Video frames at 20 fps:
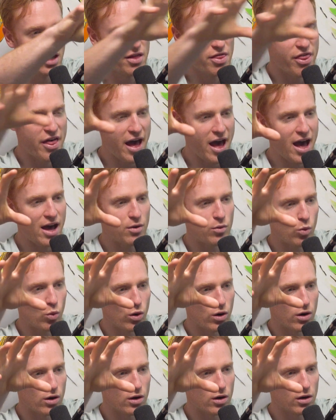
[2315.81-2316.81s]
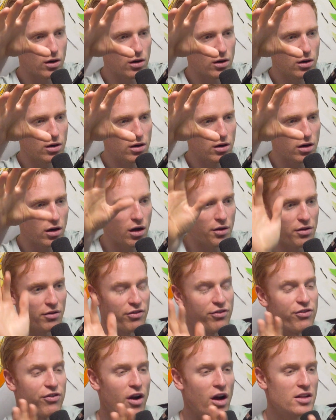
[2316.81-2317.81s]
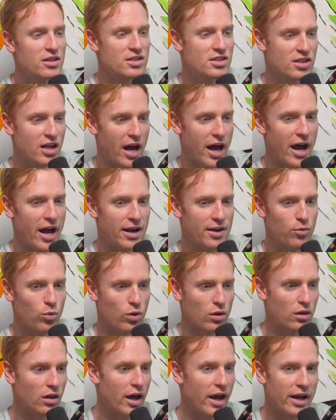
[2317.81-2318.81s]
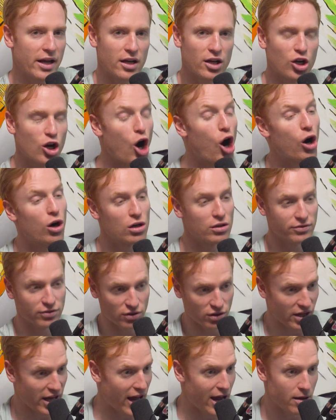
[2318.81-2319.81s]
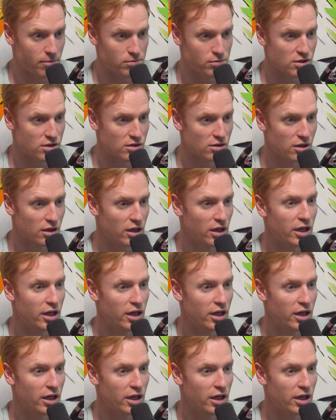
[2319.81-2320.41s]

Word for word: that were on the front side were like carnival games.